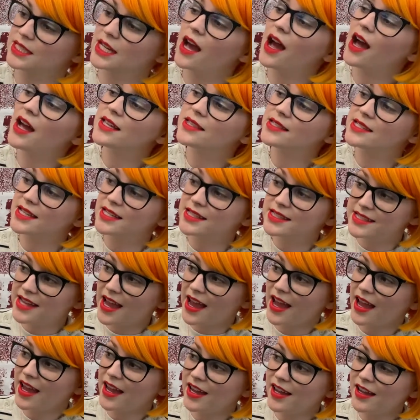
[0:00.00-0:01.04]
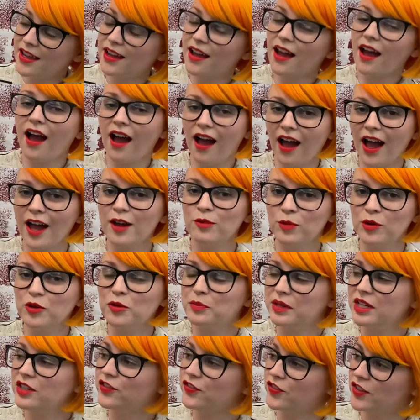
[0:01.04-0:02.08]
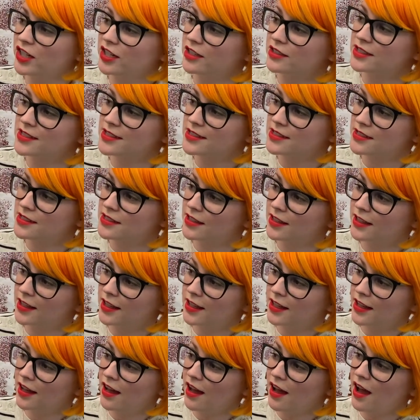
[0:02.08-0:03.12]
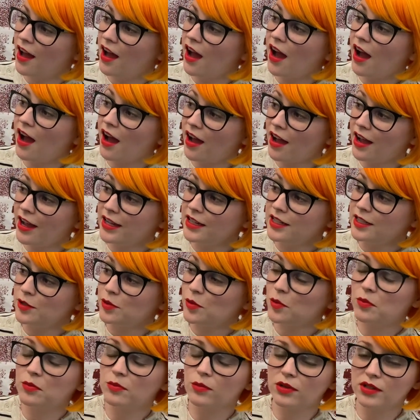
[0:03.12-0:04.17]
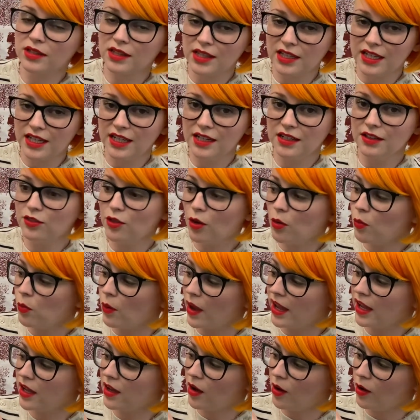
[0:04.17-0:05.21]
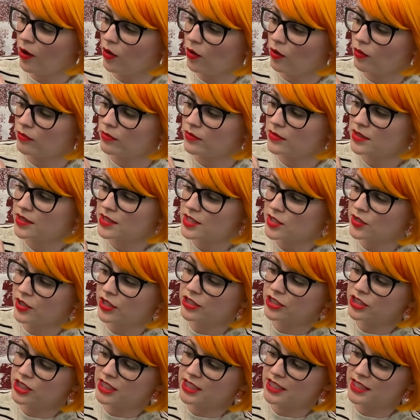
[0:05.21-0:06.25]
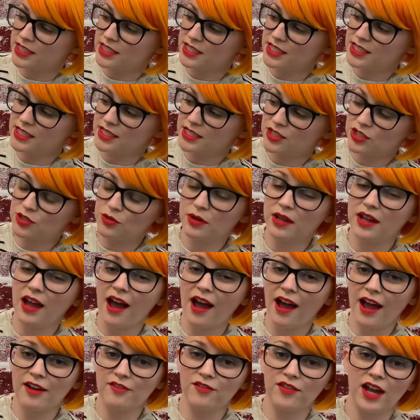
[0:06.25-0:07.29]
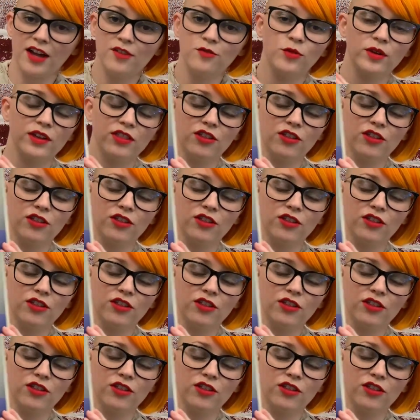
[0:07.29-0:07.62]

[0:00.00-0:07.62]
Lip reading: Today, I will be fierce. I will lead the way home. So here she is doing a high five with her